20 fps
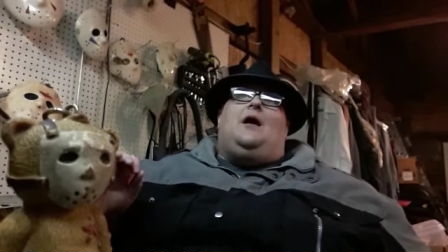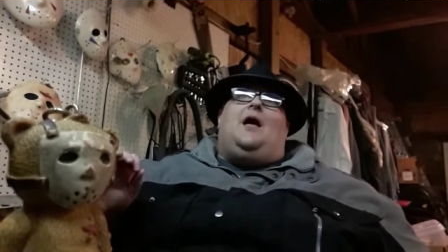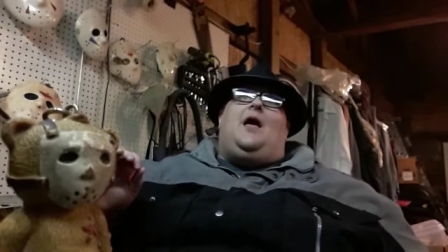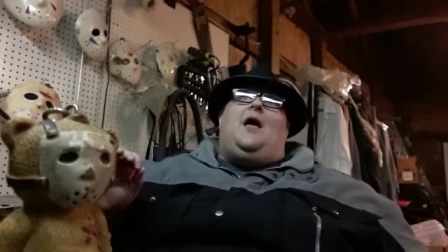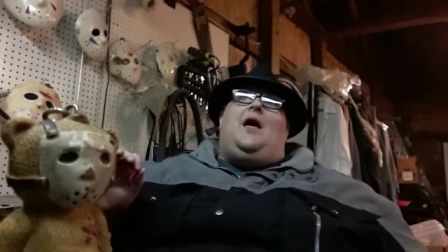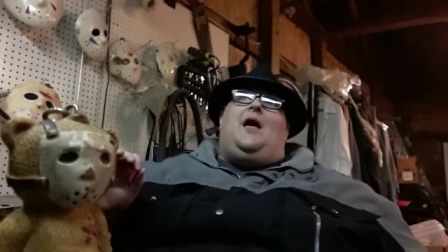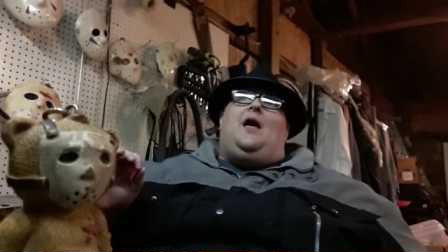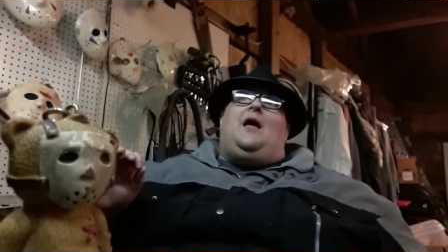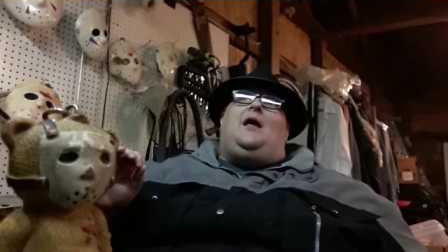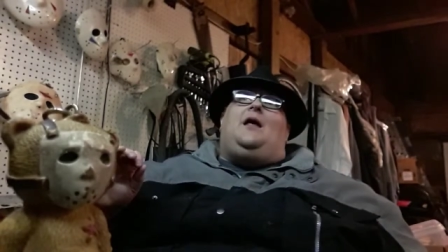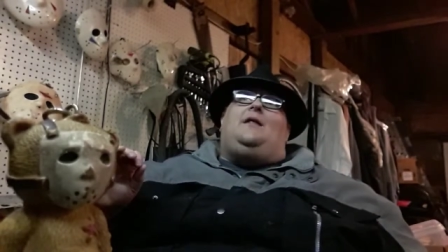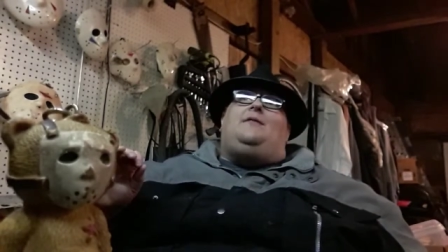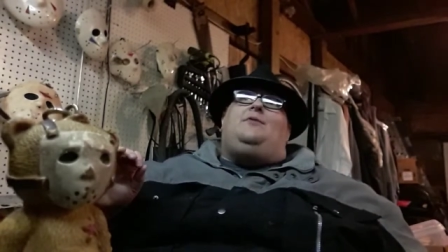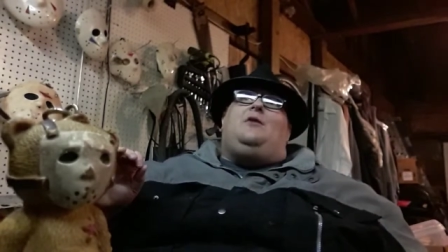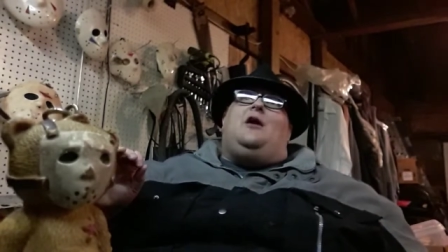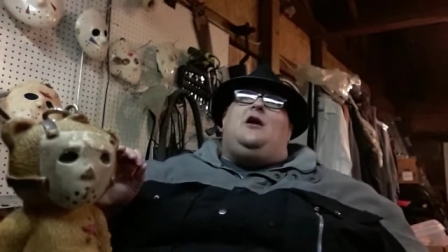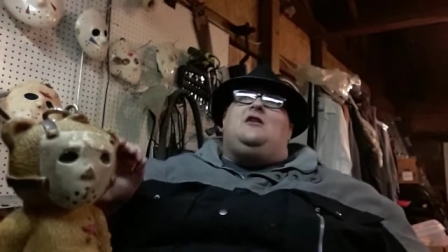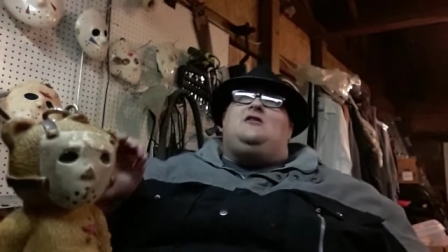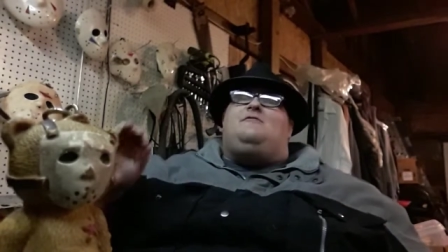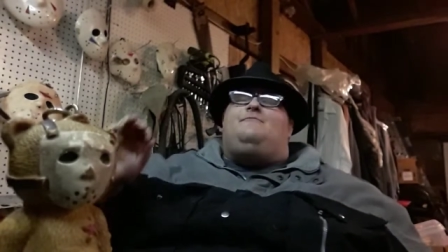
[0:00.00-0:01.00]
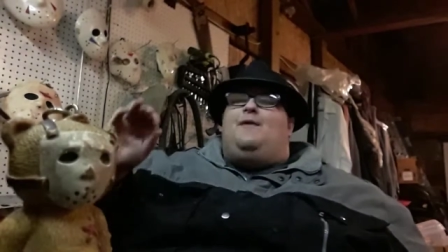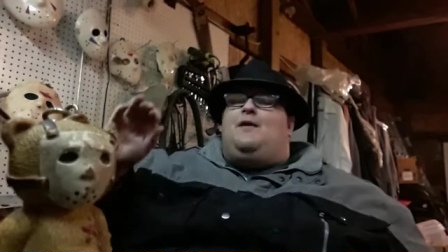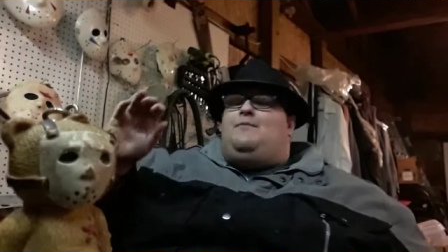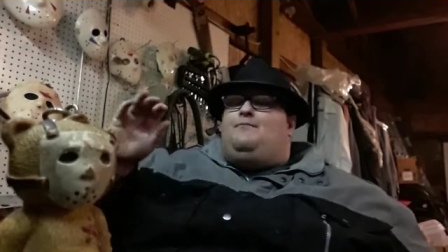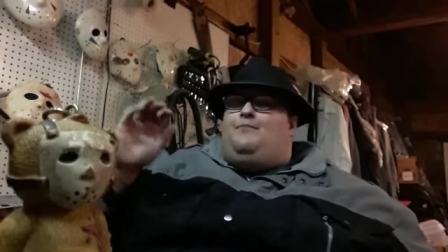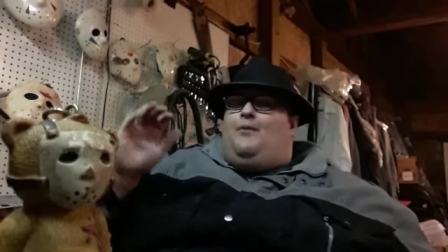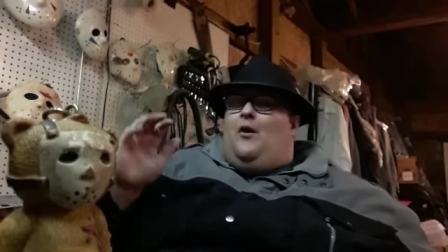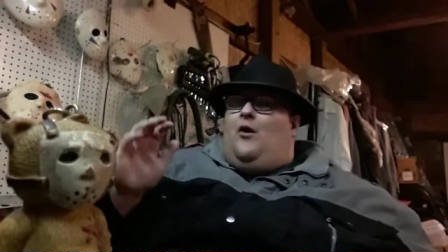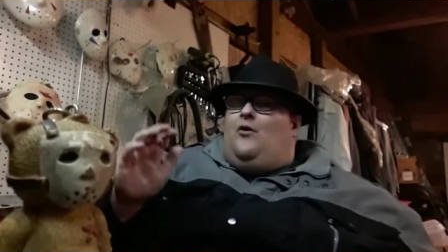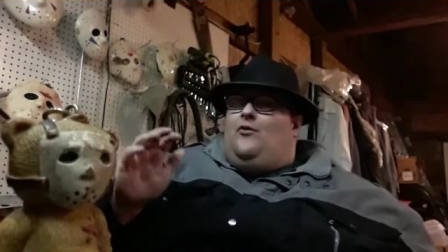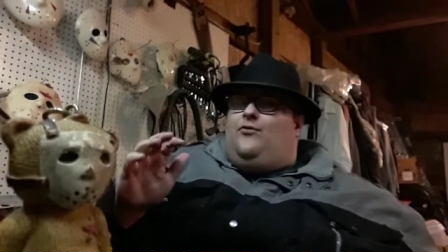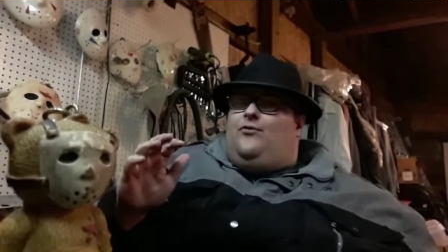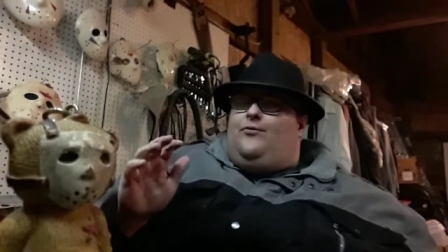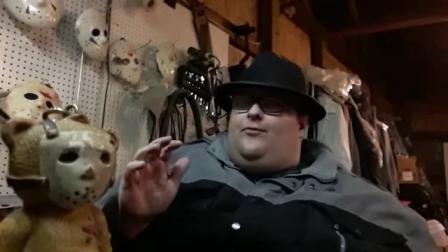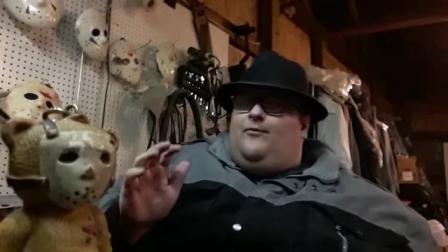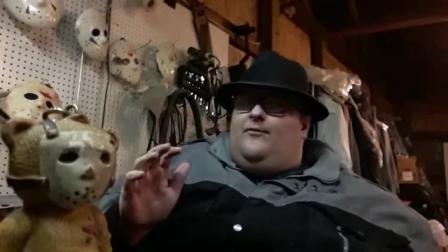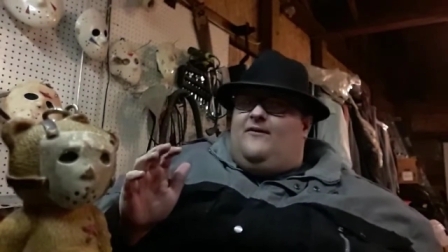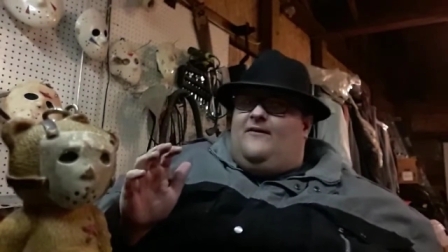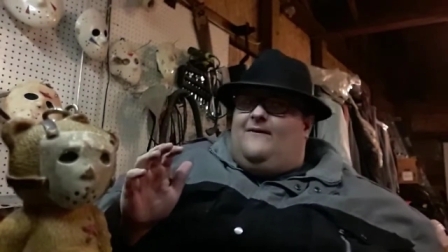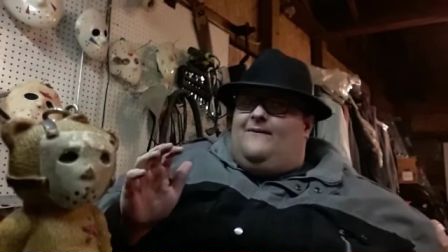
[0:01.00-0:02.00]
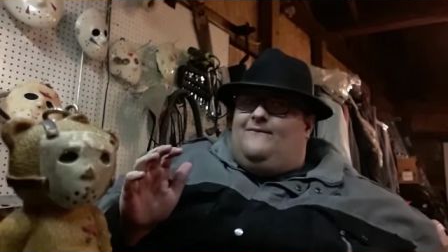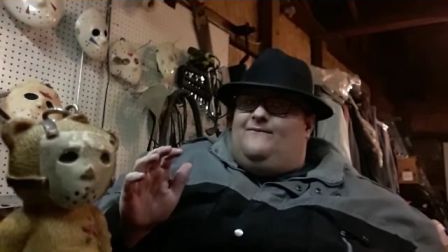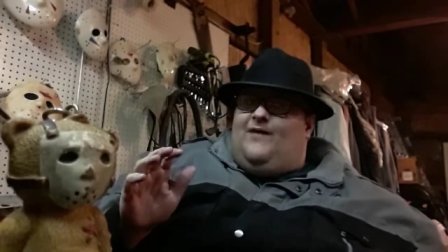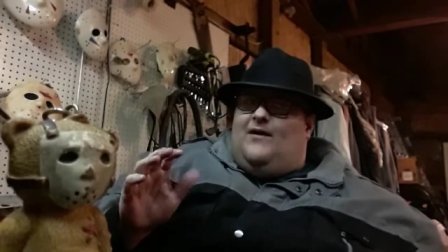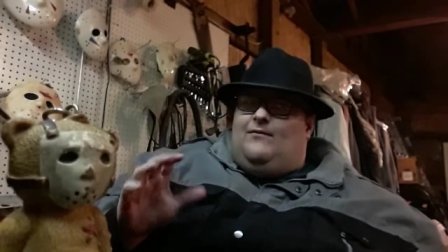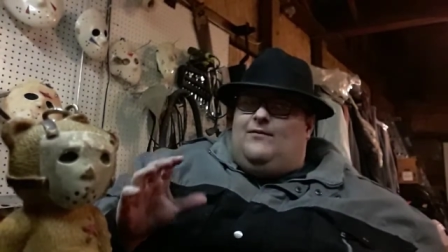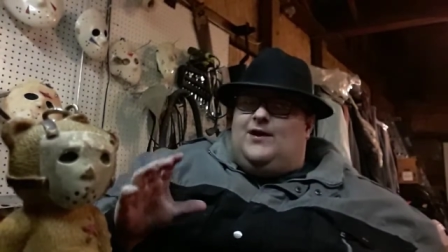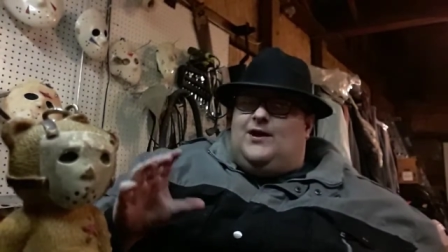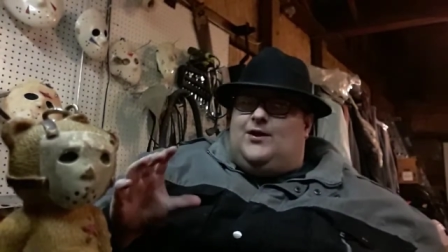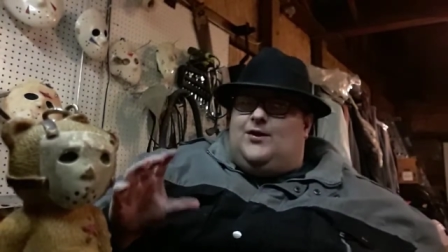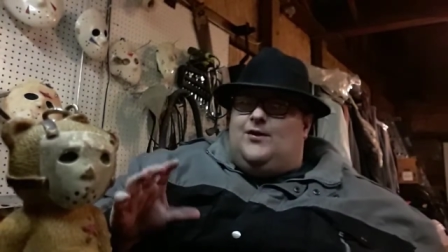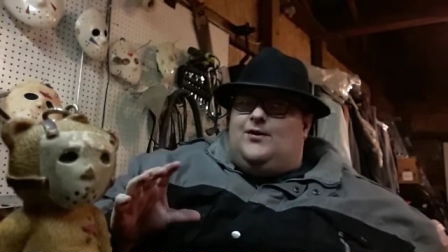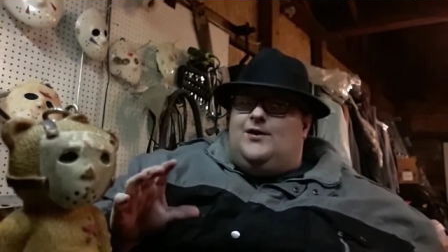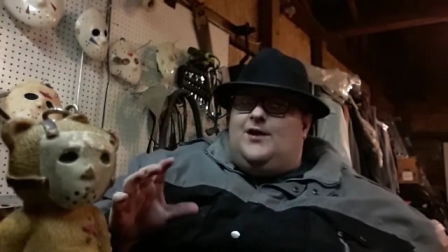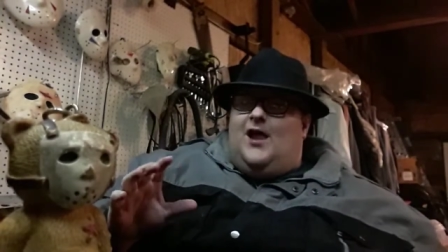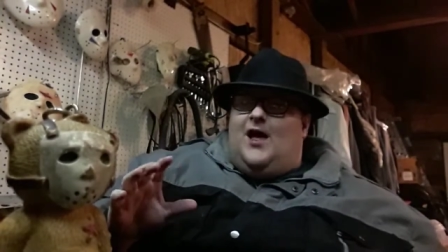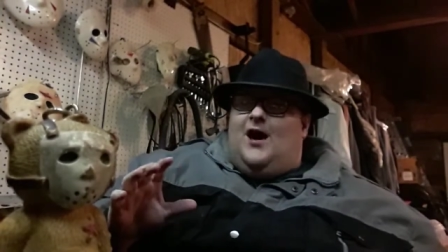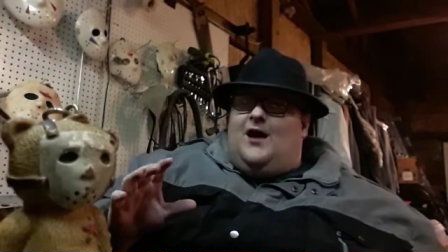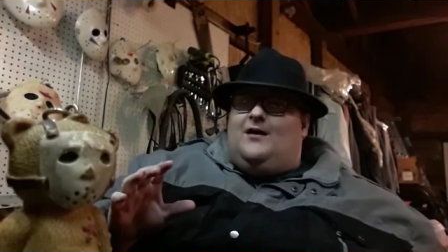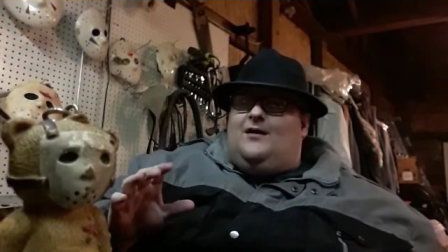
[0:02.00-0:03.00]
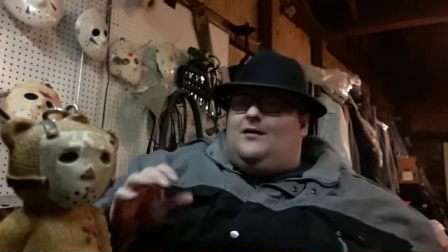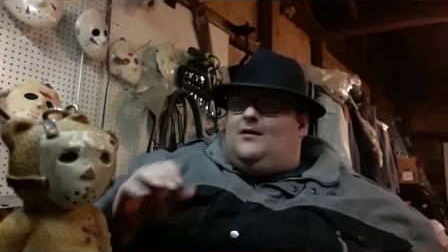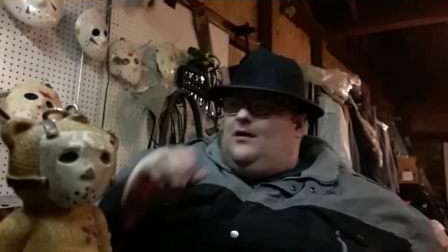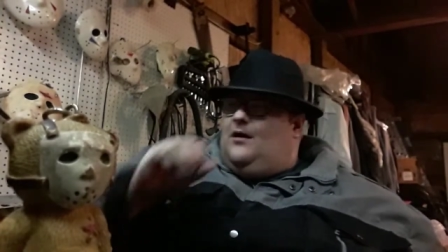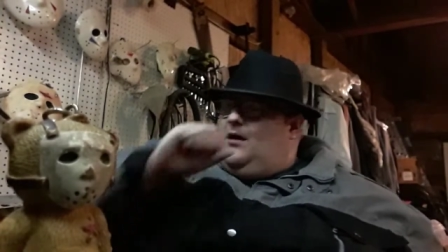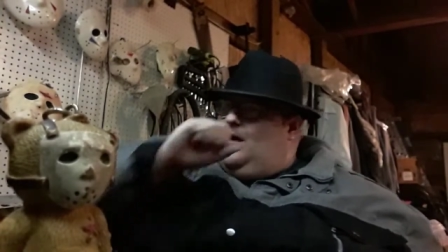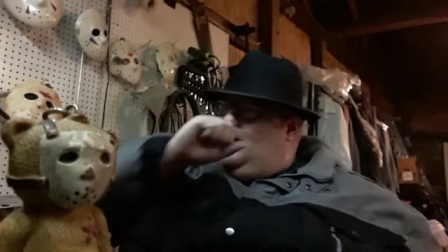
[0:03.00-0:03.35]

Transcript: And it's been both very good luck